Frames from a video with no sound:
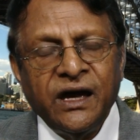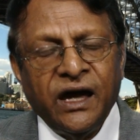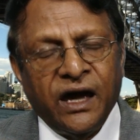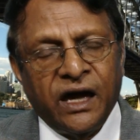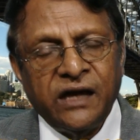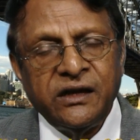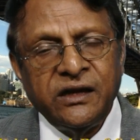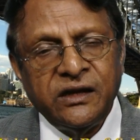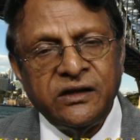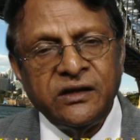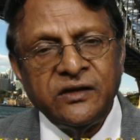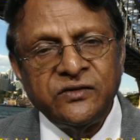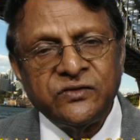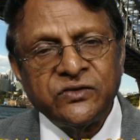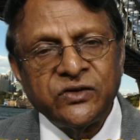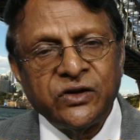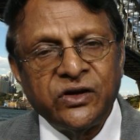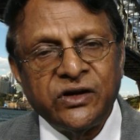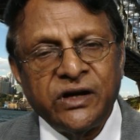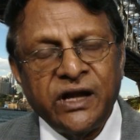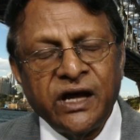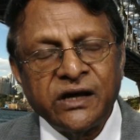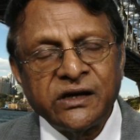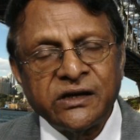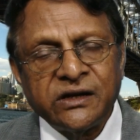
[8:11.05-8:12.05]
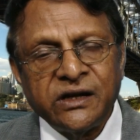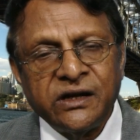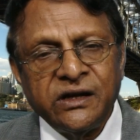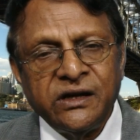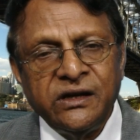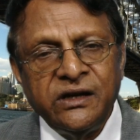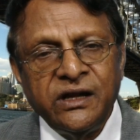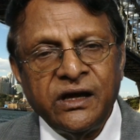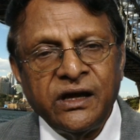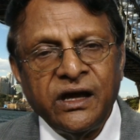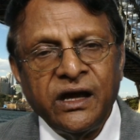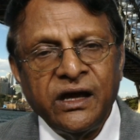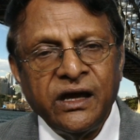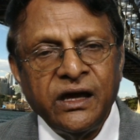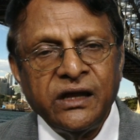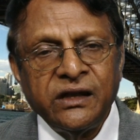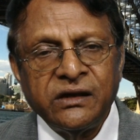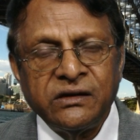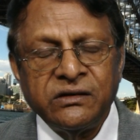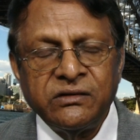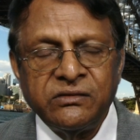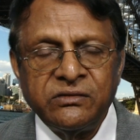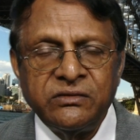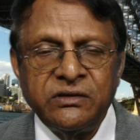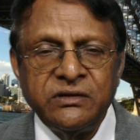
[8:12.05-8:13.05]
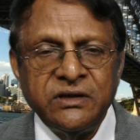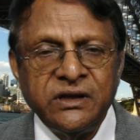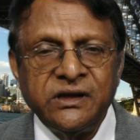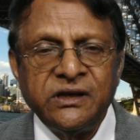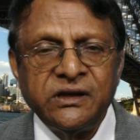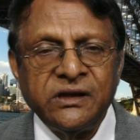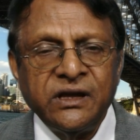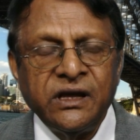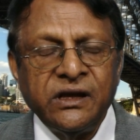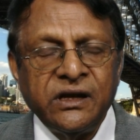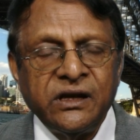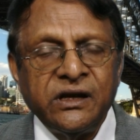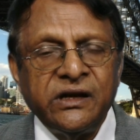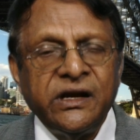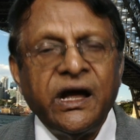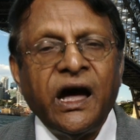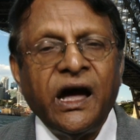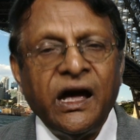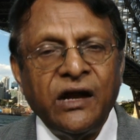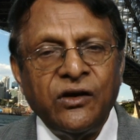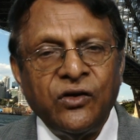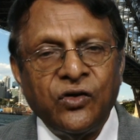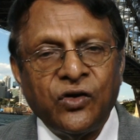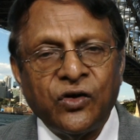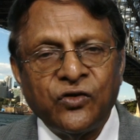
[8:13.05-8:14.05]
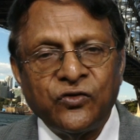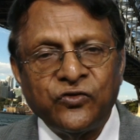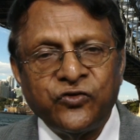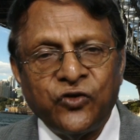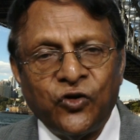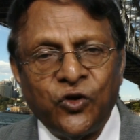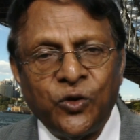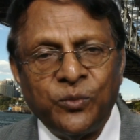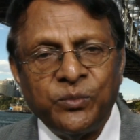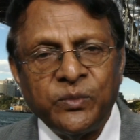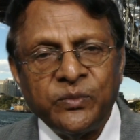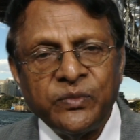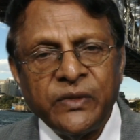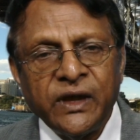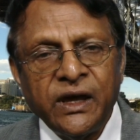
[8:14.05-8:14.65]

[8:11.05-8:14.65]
and it is conducted in a dialogue form.